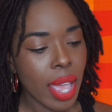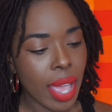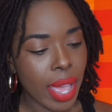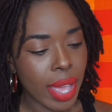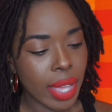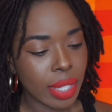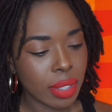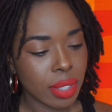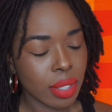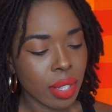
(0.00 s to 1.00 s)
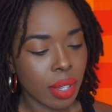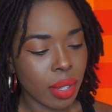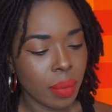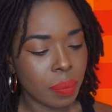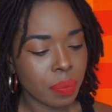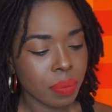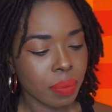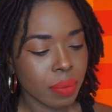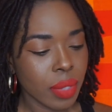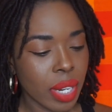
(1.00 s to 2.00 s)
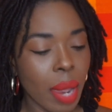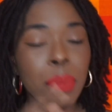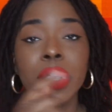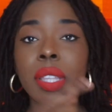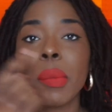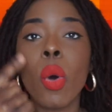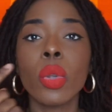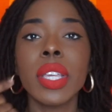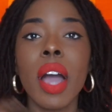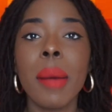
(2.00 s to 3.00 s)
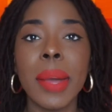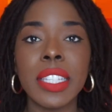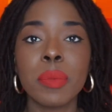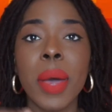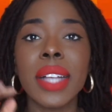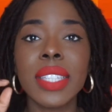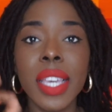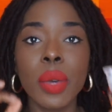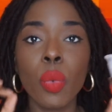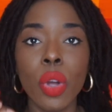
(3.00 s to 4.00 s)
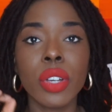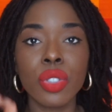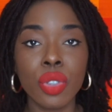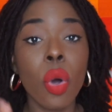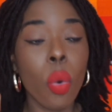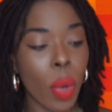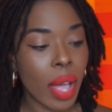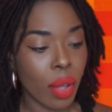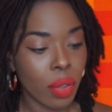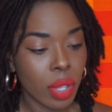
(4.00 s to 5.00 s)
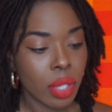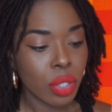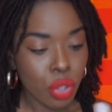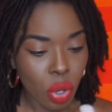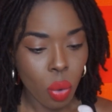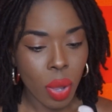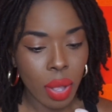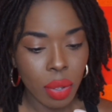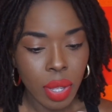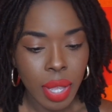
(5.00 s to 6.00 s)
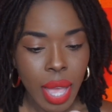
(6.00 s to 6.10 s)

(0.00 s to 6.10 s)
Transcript: And I put them only on my spots. It works so well, so well.